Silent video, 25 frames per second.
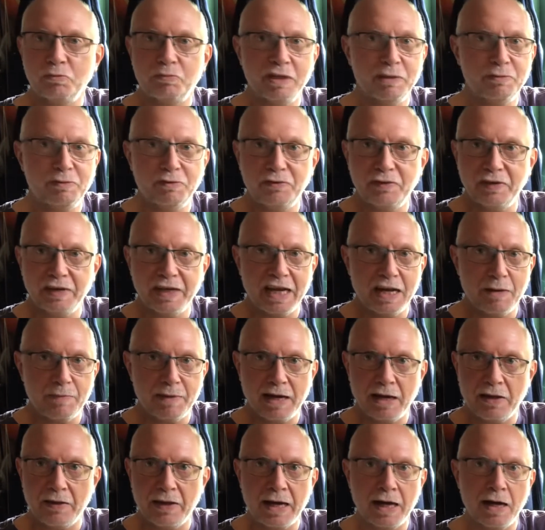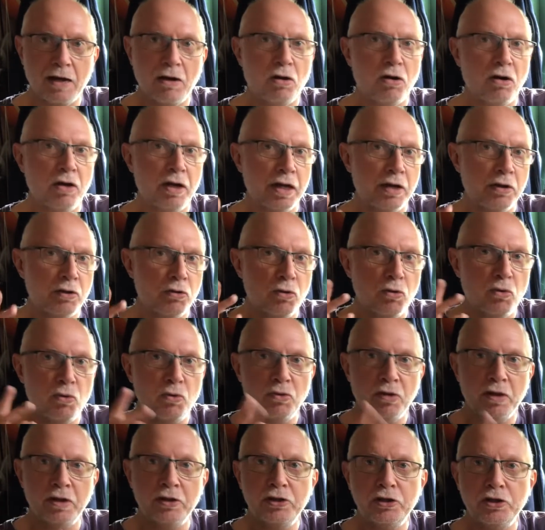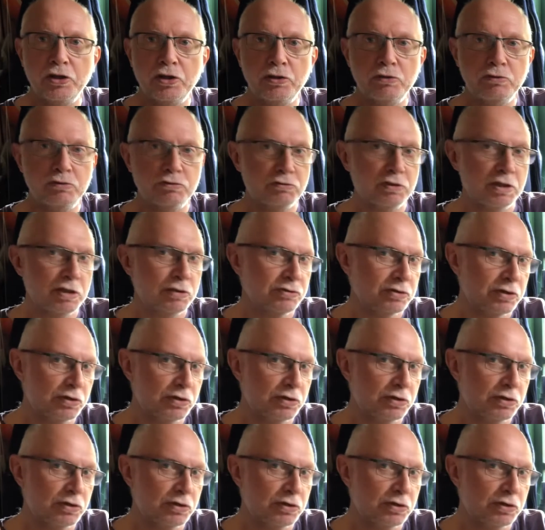People forget about that. In all the newsreels,